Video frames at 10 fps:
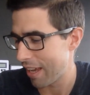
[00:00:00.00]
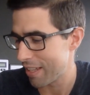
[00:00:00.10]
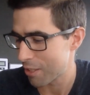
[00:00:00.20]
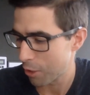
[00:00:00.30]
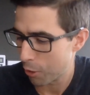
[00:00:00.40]

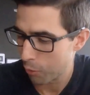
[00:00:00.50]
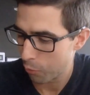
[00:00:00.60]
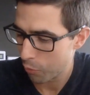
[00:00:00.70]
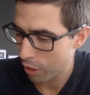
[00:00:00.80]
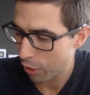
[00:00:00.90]
And so,
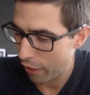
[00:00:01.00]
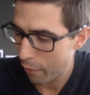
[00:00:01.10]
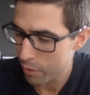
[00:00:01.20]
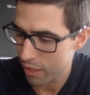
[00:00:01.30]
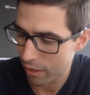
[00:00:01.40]

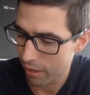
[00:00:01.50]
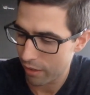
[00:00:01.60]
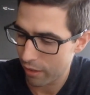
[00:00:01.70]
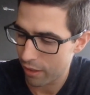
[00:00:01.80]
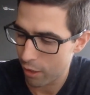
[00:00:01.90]
that was
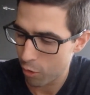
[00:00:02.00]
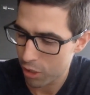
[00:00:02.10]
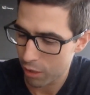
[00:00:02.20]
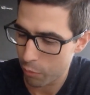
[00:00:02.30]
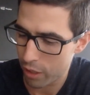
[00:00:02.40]
the
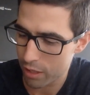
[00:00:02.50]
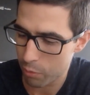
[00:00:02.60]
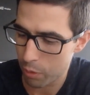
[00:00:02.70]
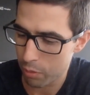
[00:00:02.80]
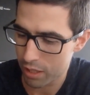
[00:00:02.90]
notion was
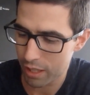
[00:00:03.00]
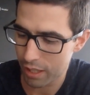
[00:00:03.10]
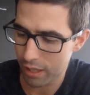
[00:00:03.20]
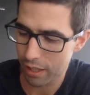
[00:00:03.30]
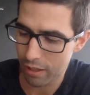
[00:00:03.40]
we were
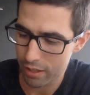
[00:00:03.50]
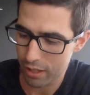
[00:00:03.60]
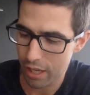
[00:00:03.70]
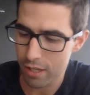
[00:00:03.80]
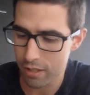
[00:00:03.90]
sitting there as
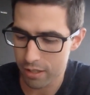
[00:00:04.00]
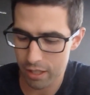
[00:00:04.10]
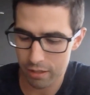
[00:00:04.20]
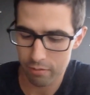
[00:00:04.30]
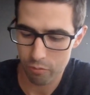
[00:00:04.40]
an
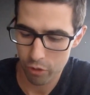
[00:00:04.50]
agency